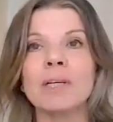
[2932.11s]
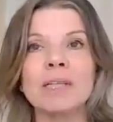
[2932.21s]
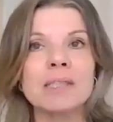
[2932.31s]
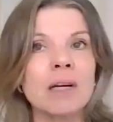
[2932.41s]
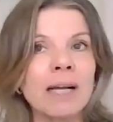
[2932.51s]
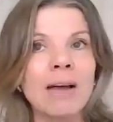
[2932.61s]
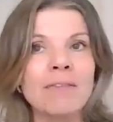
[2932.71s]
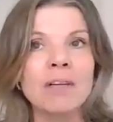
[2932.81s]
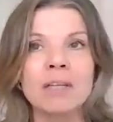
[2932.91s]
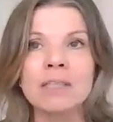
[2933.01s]
And it's like
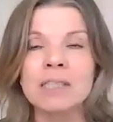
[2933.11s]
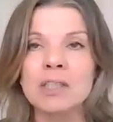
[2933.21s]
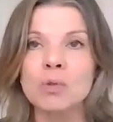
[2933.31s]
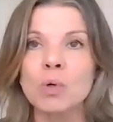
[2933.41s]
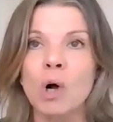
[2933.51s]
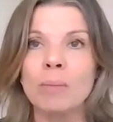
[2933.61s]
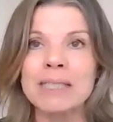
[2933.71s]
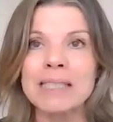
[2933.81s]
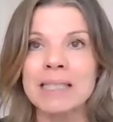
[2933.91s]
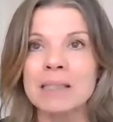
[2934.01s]
having a continual
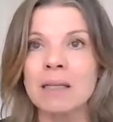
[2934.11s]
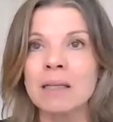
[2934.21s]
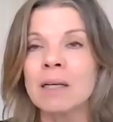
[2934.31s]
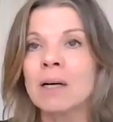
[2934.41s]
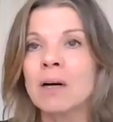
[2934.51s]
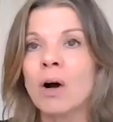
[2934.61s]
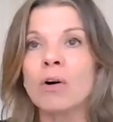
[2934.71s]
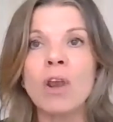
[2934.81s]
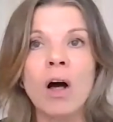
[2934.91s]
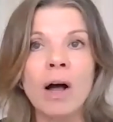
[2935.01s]
commentator
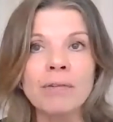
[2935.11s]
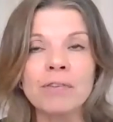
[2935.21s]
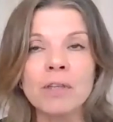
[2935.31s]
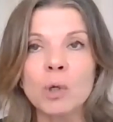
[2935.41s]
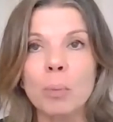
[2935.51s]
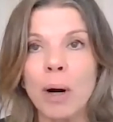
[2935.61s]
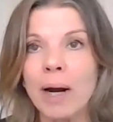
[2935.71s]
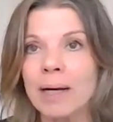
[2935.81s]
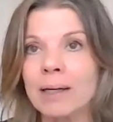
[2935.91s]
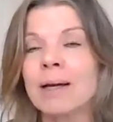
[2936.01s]
on life in your
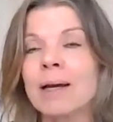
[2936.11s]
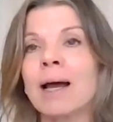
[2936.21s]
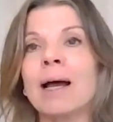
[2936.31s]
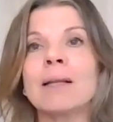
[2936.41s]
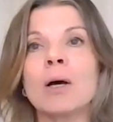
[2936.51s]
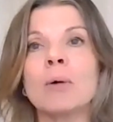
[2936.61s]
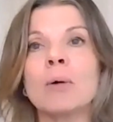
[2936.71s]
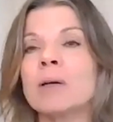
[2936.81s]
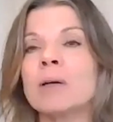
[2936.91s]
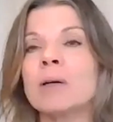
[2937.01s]
brain. And they'll be
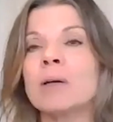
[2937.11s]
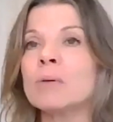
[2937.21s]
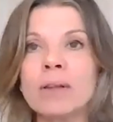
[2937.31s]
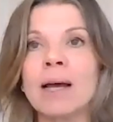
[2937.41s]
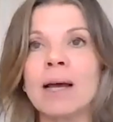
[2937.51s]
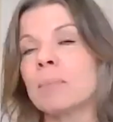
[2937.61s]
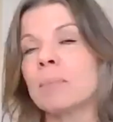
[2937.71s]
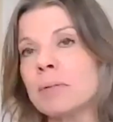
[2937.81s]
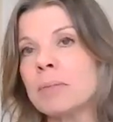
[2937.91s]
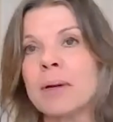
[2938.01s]
going, oh, look at that,
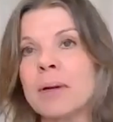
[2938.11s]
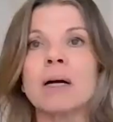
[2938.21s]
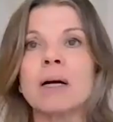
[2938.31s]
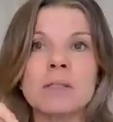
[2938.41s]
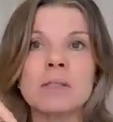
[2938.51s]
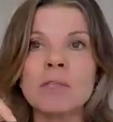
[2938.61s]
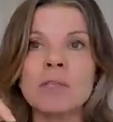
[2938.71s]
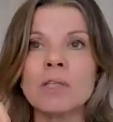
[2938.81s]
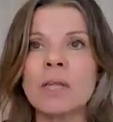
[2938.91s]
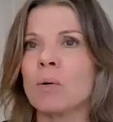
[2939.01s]
and blah, blah, blah, blah, and
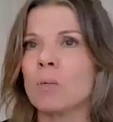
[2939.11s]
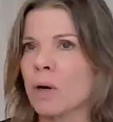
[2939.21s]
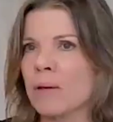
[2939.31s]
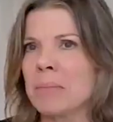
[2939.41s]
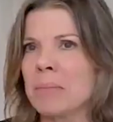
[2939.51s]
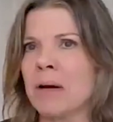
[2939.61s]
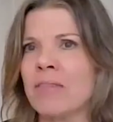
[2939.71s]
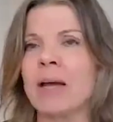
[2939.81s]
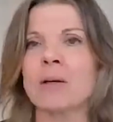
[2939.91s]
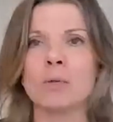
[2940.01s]
so-and-so did that, and what do they mean by
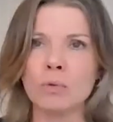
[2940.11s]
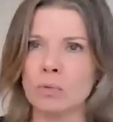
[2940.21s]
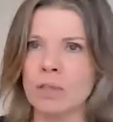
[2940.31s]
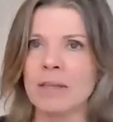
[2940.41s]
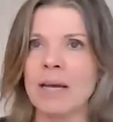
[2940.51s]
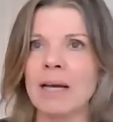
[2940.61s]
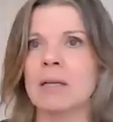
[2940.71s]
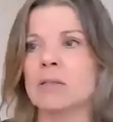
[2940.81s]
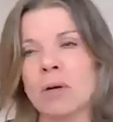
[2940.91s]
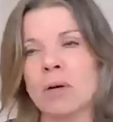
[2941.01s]
that? And, oh, look at that,
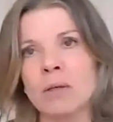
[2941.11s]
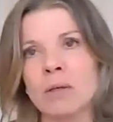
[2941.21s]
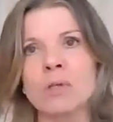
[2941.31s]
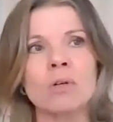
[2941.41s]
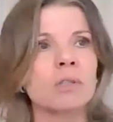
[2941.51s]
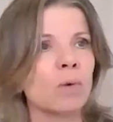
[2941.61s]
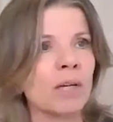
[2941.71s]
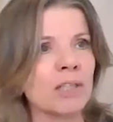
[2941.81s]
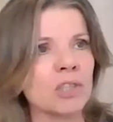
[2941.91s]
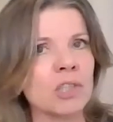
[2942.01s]
and don't like those socks, and
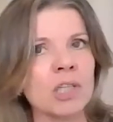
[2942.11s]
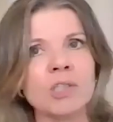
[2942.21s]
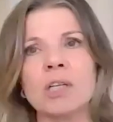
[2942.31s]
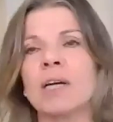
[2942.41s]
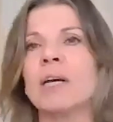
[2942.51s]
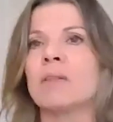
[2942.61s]
why did she change her hair?